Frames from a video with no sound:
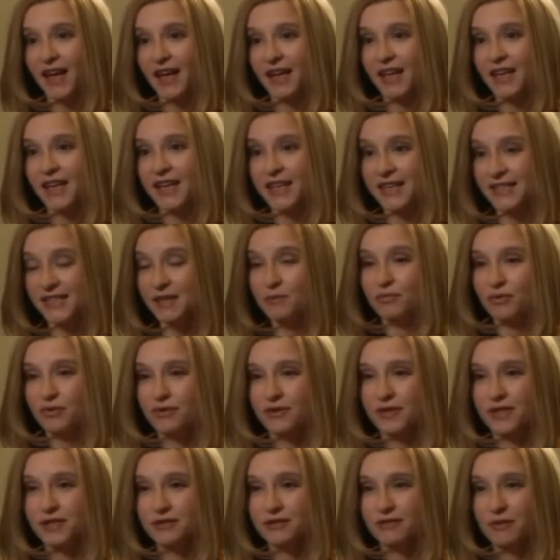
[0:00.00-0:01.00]
It is
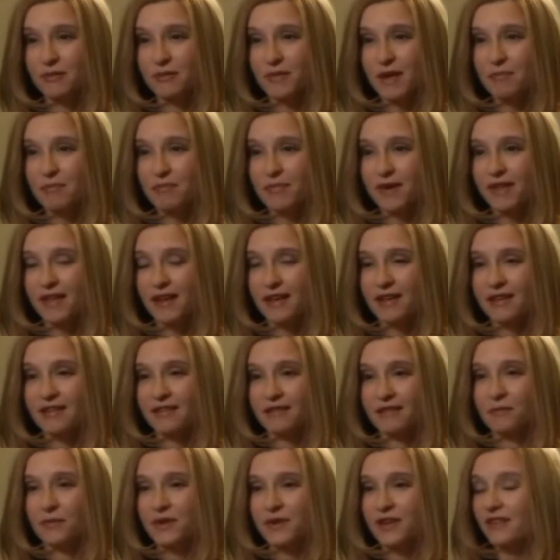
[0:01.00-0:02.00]
important to remember that you,
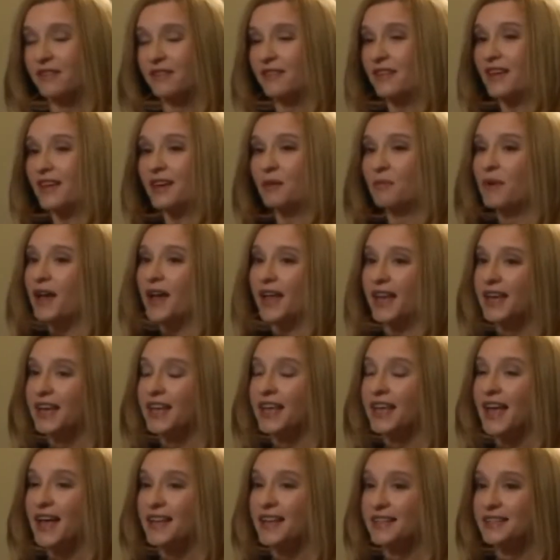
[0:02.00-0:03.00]
when you think about
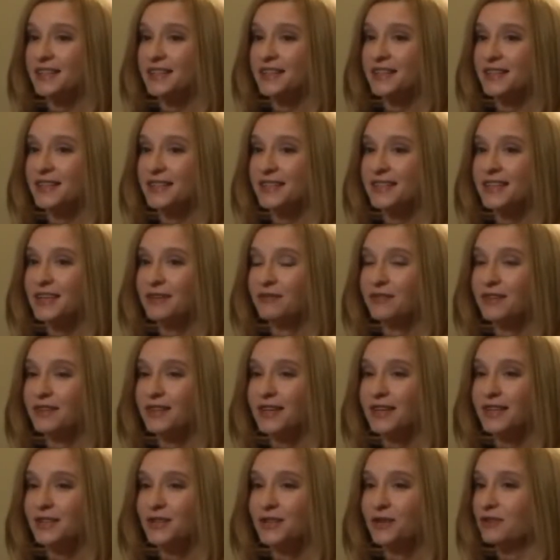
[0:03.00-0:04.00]
any answer that's given,
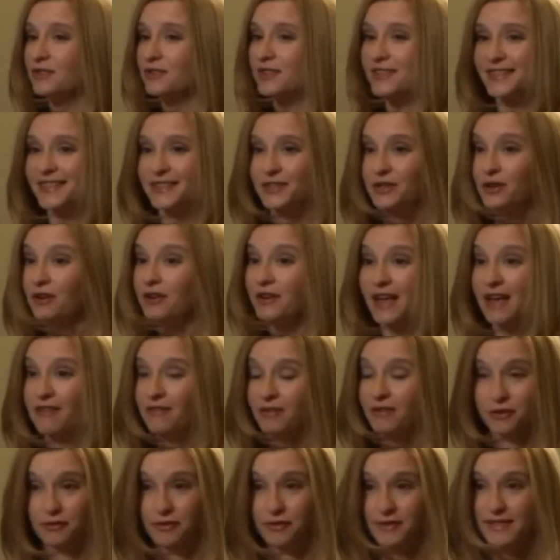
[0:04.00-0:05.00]
that doctors don't have
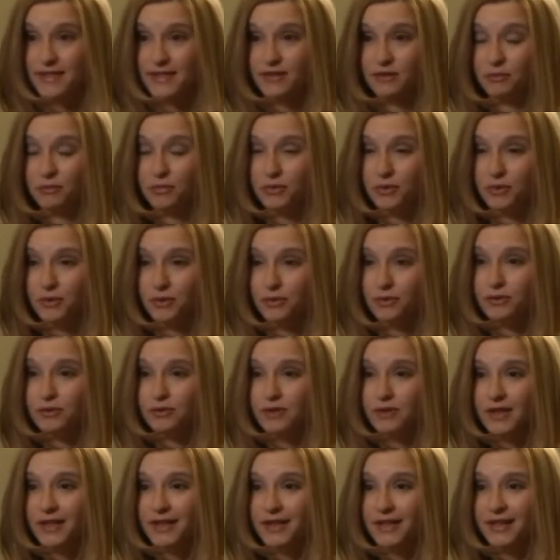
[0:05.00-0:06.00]
a crystal ball
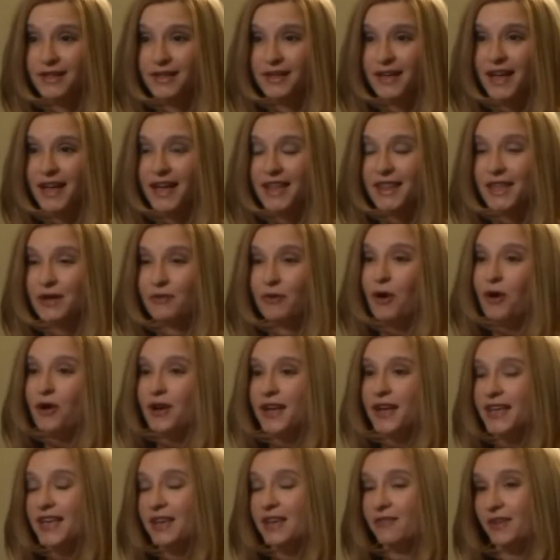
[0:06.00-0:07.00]
and they're
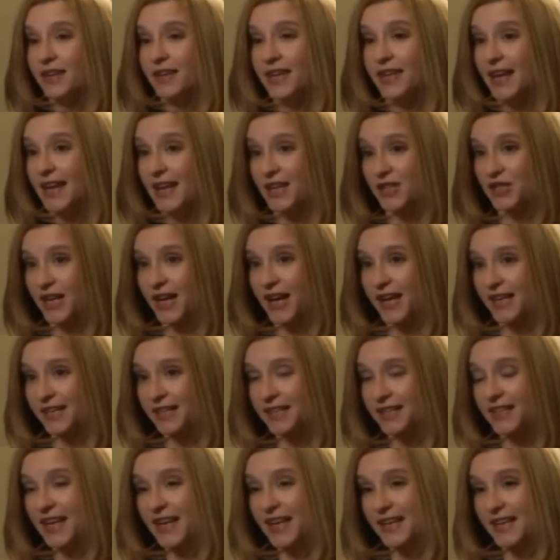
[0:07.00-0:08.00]
only giving an
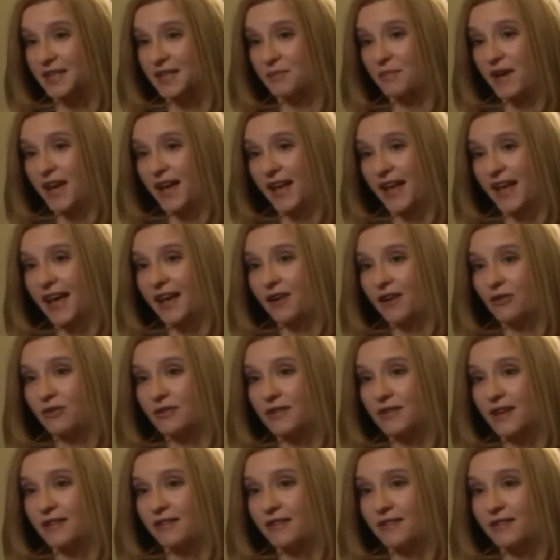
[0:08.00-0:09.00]
educated guess about how long
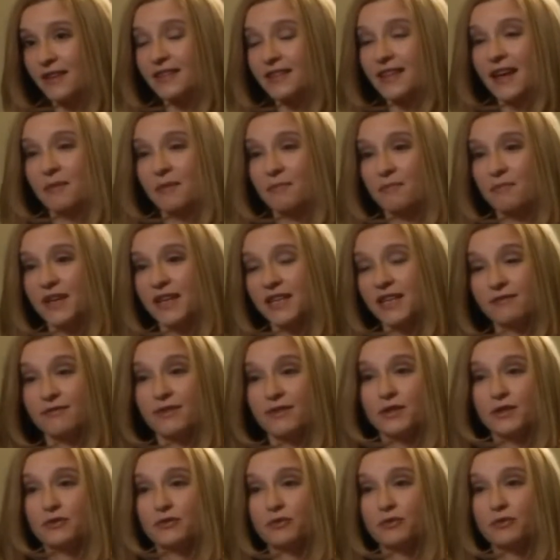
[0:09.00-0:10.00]
they think that
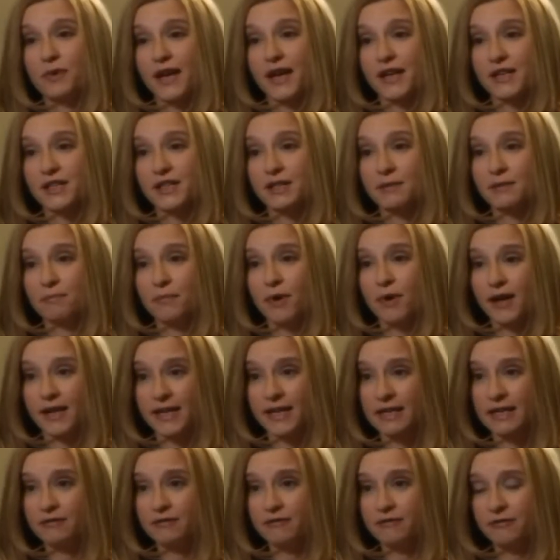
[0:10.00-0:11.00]
individual patient might
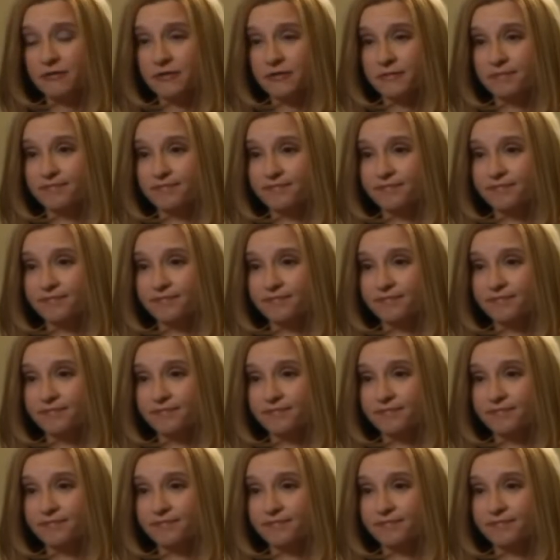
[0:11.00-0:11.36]
live.